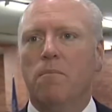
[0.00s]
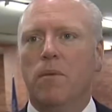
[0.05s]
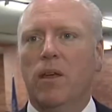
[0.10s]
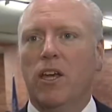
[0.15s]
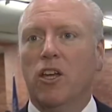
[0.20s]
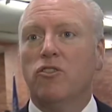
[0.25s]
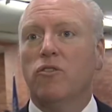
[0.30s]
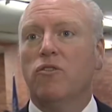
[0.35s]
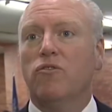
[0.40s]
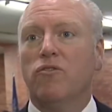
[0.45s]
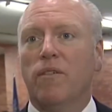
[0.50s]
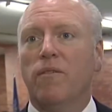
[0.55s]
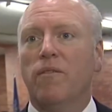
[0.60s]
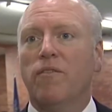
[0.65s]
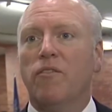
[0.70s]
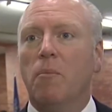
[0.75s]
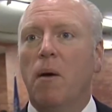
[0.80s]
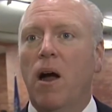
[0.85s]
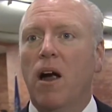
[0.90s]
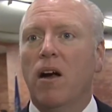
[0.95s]
millions were driven
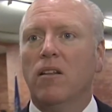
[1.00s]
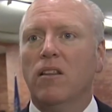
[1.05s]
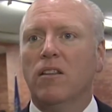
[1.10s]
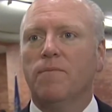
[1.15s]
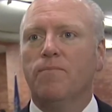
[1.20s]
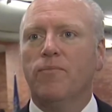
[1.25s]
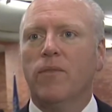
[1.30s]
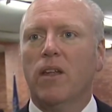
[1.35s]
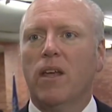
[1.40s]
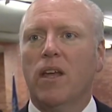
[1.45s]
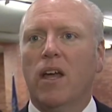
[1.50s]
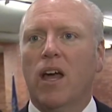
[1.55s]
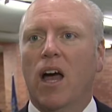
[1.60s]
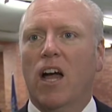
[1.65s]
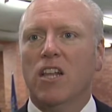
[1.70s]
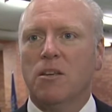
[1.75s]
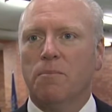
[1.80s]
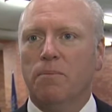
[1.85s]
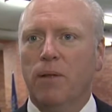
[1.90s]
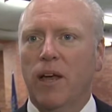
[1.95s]
from Ireland
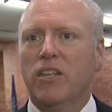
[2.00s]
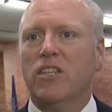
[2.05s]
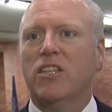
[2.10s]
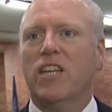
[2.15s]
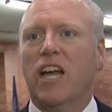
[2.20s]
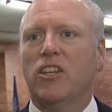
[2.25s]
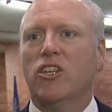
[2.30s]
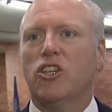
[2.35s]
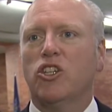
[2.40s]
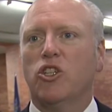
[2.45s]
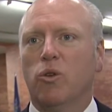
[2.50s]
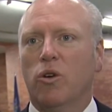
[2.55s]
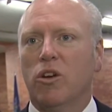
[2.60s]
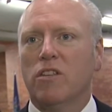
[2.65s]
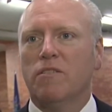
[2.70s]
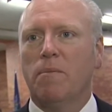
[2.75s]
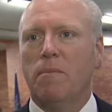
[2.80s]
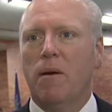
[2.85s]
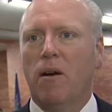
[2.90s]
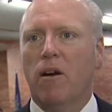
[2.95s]
uh, to places like the
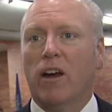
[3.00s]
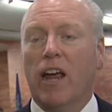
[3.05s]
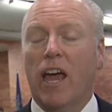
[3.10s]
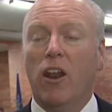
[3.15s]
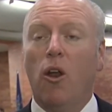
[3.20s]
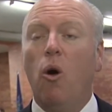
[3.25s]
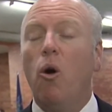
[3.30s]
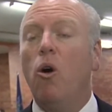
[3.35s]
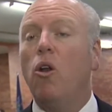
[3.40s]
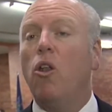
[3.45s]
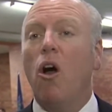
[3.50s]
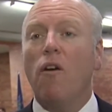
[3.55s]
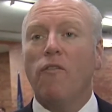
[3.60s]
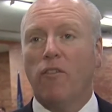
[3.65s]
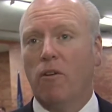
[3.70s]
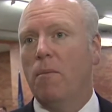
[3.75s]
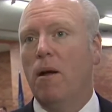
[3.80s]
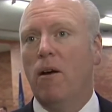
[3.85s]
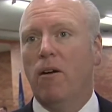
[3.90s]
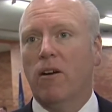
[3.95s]
shores of America, and all
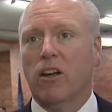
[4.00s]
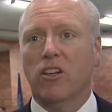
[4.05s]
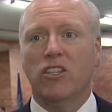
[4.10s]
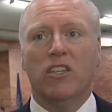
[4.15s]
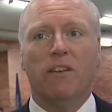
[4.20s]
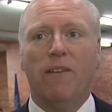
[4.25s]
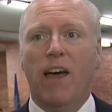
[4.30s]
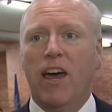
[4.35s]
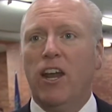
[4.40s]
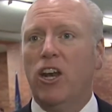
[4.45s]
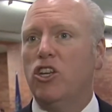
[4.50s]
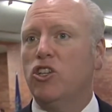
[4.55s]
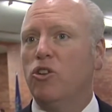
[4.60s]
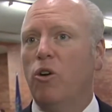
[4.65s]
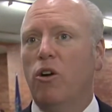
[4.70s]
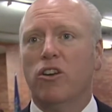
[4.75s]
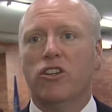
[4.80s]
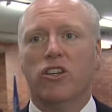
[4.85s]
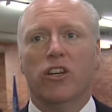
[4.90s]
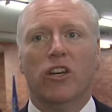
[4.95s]
over America, Savannah,
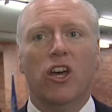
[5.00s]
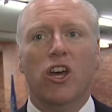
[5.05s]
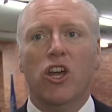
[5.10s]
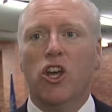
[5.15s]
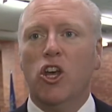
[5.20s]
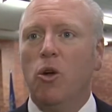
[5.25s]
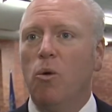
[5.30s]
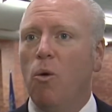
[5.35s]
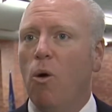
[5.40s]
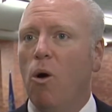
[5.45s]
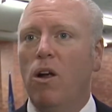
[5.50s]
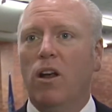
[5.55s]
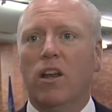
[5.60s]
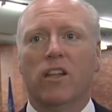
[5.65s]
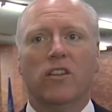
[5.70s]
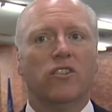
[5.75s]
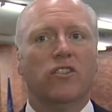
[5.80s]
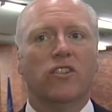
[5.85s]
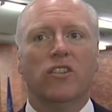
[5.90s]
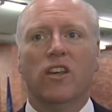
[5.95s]
Georgia, New
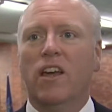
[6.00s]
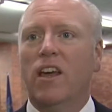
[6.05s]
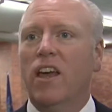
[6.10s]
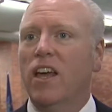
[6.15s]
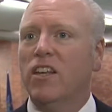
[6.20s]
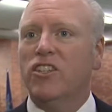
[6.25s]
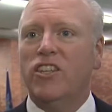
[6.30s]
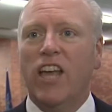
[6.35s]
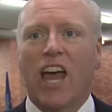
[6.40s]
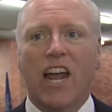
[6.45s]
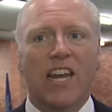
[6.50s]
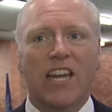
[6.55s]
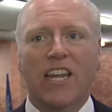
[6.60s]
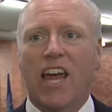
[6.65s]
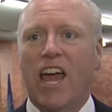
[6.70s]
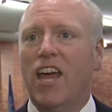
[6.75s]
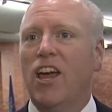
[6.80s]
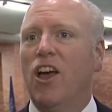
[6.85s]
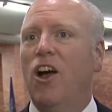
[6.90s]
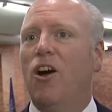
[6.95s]
Orleans, San
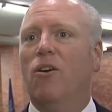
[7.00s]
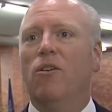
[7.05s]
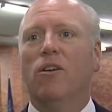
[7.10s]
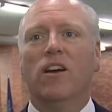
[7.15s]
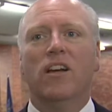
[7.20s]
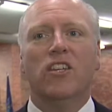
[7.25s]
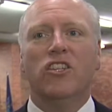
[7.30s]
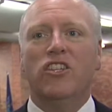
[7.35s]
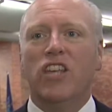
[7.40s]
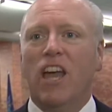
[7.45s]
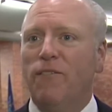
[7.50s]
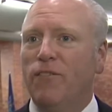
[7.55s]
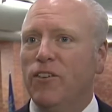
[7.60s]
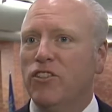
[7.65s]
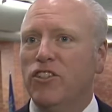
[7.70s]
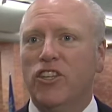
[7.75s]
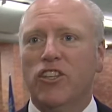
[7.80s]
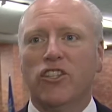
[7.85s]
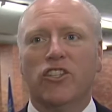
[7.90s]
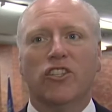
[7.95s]
Diego, San
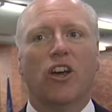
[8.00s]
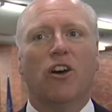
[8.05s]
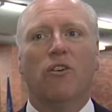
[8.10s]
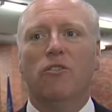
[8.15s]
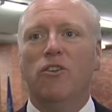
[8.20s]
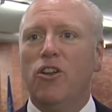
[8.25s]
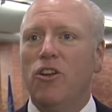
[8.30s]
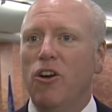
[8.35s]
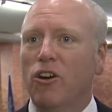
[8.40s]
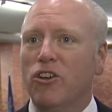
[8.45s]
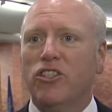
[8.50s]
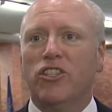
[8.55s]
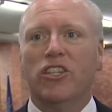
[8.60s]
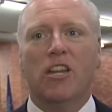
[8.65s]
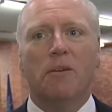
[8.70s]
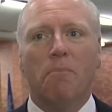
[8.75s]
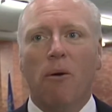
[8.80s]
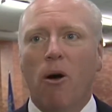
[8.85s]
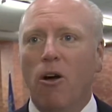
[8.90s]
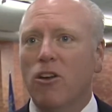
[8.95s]
Francisco, New York
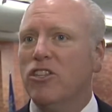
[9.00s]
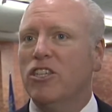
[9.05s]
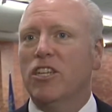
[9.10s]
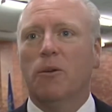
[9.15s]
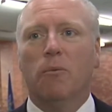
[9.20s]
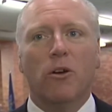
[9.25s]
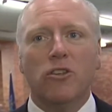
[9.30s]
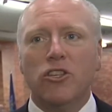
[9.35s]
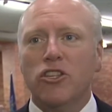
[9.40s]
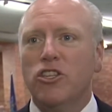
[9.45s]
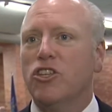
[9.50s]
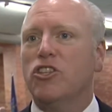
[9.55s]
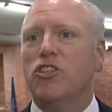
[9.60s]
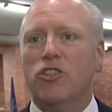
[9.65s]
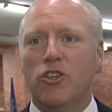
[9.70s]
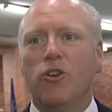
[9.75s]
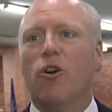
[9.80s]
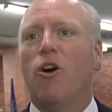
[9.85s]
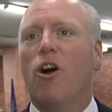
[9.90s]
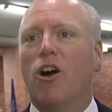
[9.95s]
City, Boston. It wasn't just
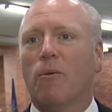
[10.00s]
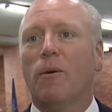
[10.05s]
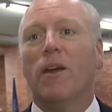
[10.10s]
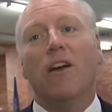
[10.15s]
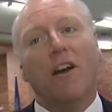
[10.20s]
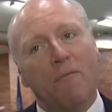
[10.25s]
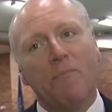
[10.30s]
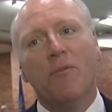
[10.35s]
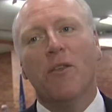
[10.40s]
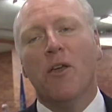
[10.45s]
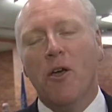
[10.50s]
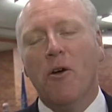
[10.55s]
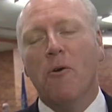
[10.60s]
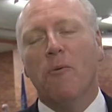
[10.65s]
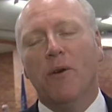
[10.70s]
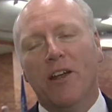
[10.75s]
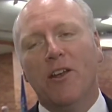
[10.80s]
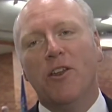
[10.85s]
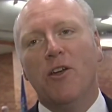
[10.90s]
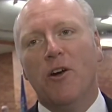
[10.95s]
New York. We, are,
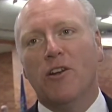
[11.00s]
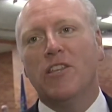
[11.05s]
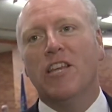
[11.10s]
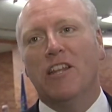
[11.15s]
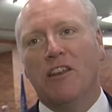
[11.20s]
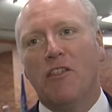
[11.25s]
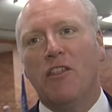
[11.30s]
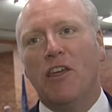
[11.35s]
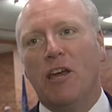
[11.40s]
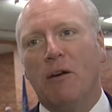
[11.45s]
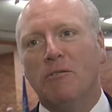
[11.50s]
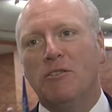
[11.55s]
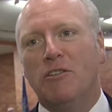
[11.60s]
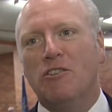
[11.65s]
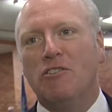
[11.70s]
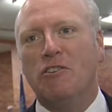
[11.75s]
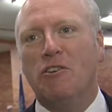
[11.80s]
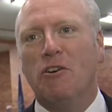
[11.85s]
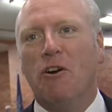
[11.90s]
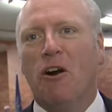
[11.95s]
we in New York tend to think it was
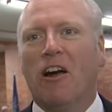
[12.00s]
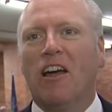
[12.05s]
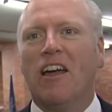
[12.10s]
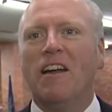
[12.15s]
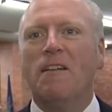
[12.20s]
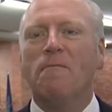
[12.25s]
just New York.